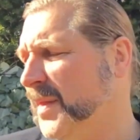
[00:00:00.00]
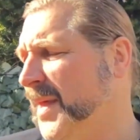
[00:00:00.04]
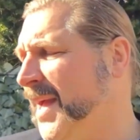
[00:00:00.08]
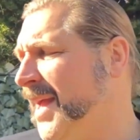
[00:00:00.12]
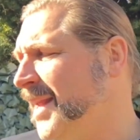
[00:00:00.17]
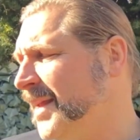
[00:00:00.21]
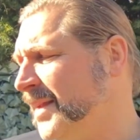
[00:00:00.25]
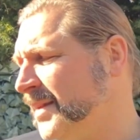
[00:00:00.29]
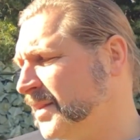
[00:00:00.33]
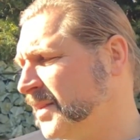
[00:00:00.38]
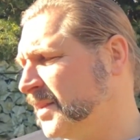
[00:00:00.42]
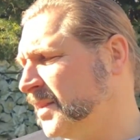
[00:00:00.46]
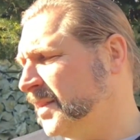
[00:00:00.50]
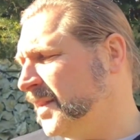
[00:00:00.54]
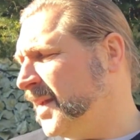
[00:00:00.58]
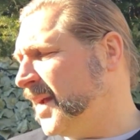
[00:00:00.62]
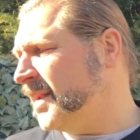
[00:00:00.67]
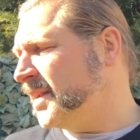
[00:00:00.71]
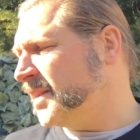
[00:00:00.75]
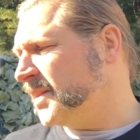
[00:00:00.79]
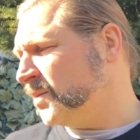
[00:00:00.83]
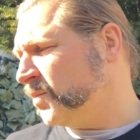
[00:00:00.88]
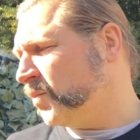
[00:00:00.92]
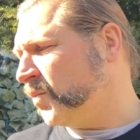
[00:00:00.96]
that
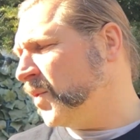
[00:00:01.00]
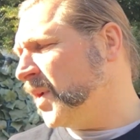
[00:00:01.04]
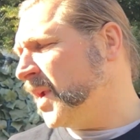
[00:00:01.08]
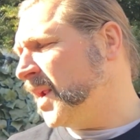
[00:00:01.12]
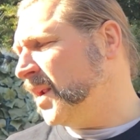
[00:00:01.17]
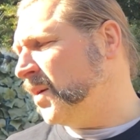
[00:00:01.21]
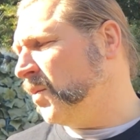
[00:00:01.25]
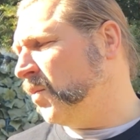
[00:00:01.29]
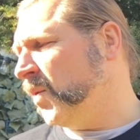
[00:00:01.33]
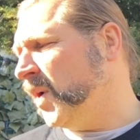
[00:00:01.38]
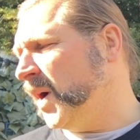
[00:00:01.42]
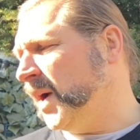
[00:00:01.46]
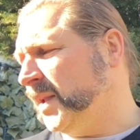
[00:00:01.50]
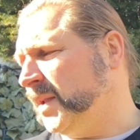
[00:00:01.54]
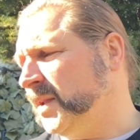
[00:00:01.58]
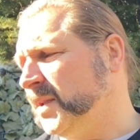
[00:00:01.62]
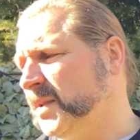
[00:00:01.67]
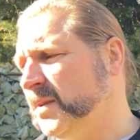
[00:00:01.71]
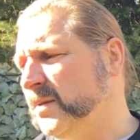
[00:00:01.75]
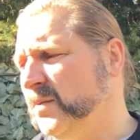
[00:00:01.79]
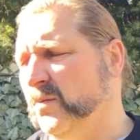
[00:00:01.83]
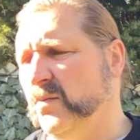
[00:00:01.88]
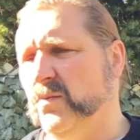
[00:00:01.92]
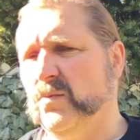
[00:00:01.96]
is really what
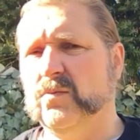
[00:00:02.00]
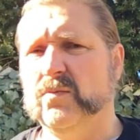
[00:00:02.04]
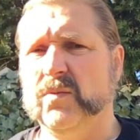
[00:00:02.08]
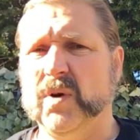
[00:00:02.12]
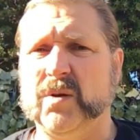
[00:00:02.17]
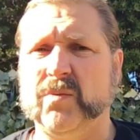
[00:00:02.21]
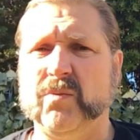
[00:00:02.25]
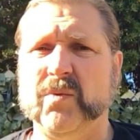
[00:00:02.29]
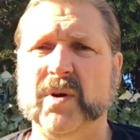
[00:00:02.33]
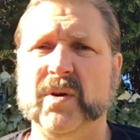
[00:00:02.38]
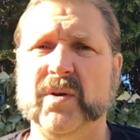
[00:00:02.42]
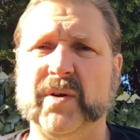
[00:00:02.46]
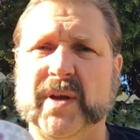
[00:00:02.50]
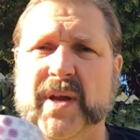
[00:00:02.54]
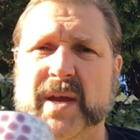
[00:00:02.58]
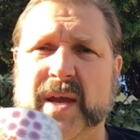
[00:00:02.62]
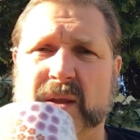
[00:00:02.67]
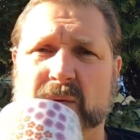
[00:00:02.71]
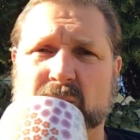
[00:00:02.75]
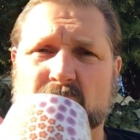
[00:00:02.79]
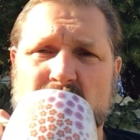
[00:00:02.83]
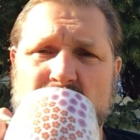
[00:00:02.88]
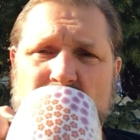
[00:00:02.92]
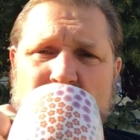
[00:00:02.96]
we're looking
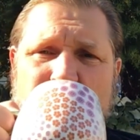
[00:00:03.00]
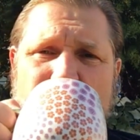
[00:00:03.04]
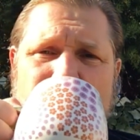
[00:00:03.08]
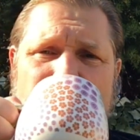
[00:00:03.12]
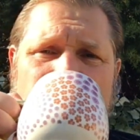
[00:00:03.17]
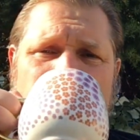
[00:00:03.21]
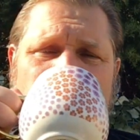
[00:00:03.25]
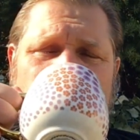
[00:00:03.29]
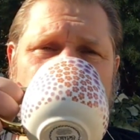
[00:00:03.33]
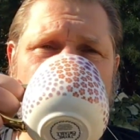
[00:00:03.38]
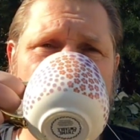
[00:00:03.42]
at. We're looking at